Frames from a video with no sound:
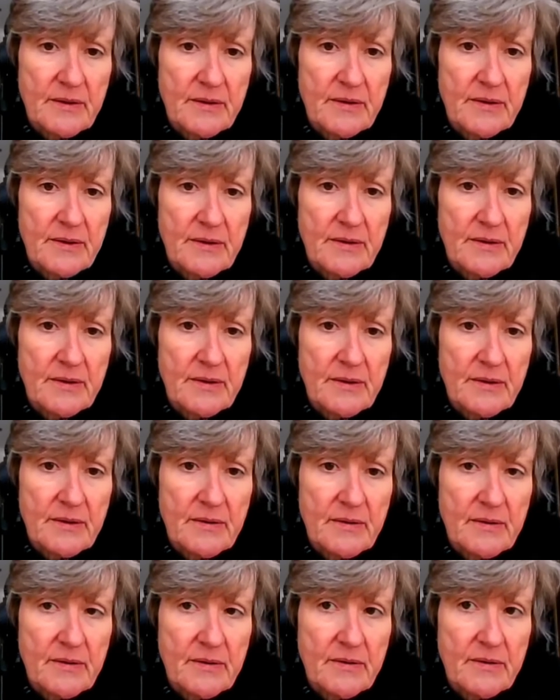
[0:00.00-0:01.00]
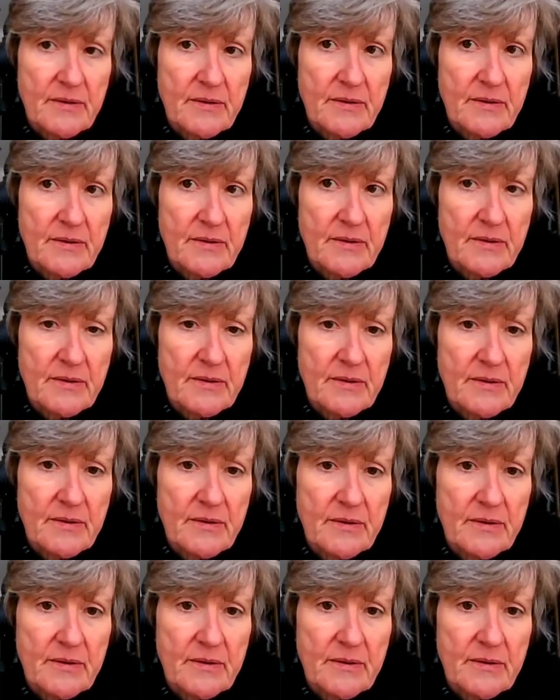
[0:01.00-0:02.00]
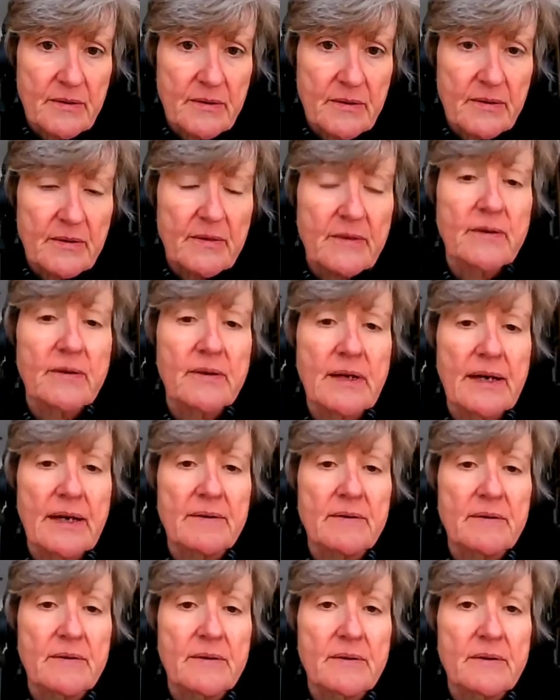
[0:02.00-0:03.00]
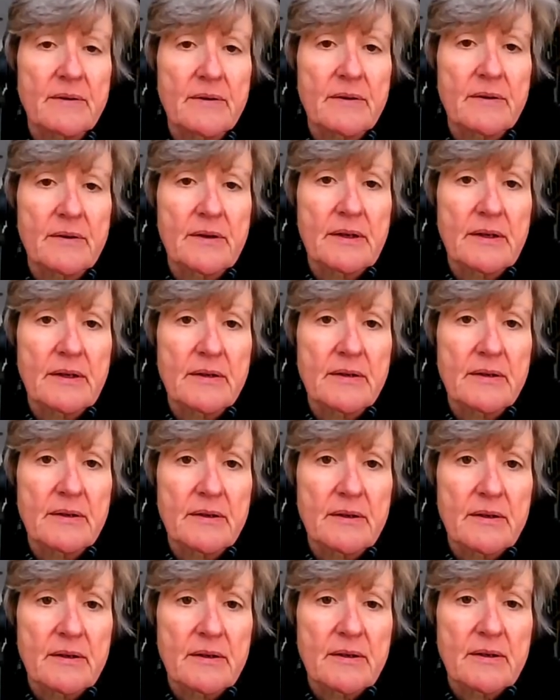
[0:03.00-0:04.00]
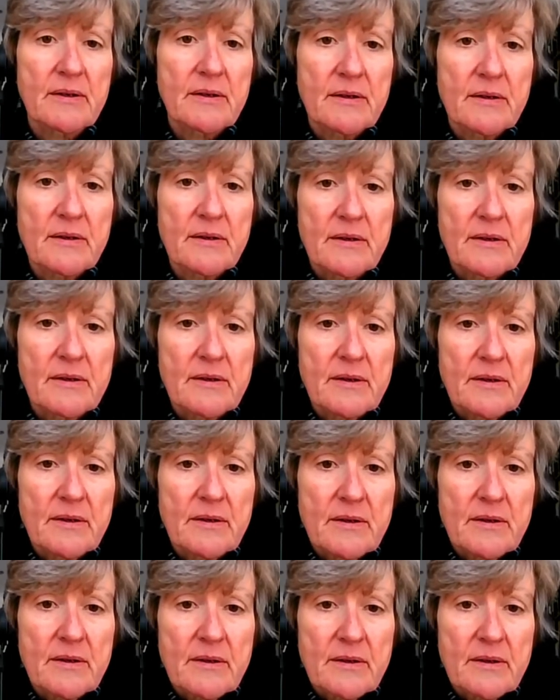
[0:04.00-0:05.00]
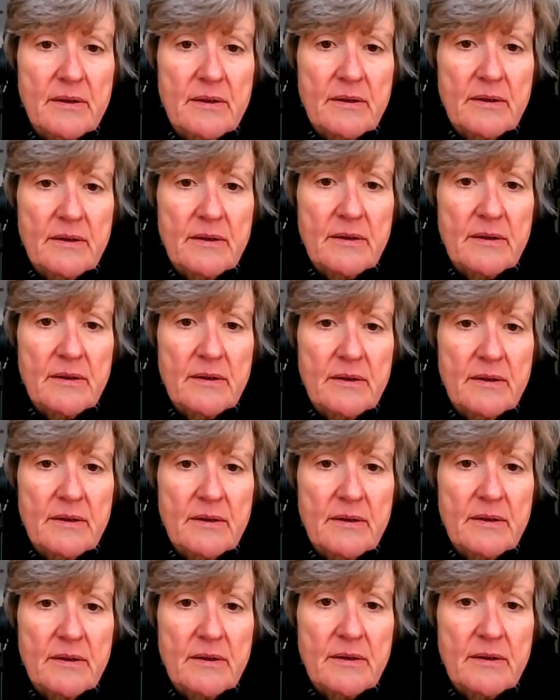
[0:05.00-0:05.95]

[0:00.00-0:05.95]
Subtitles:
This person isn't speaking.